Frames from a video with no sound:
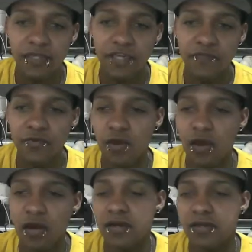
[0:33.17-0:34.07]
if you
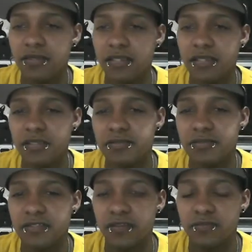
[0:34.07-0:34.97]
are gonna
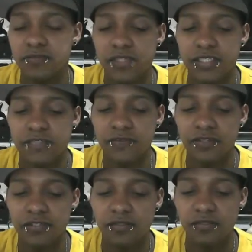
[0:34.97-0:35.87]
transfer
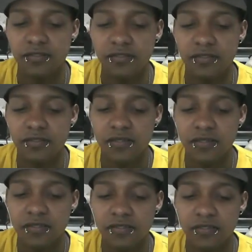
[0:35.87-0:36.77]
your
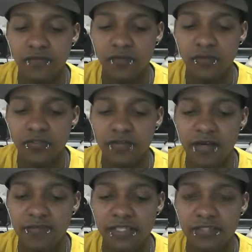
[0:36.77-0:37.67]
foreign
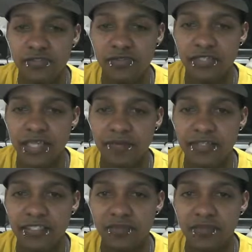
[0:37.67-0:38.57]
driver's license to a
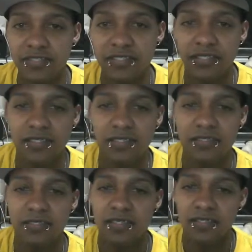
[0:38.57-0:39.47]
Japanese one, then
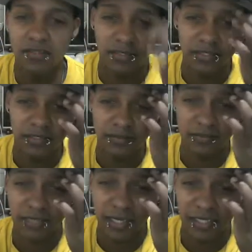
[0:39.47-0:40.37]
I can
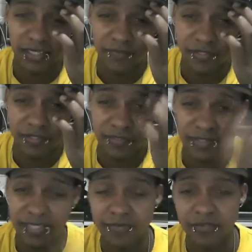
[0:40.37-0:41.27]
kind of give you some
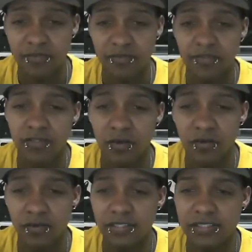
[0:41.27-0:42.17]
steps on
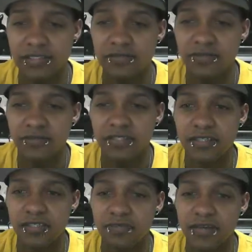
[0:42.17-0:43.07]
or at least tell
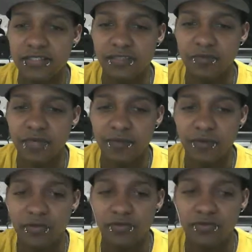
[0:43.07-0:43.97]
you the process of what I'm
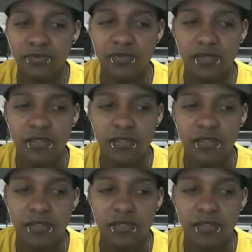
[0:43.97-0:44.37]
going through.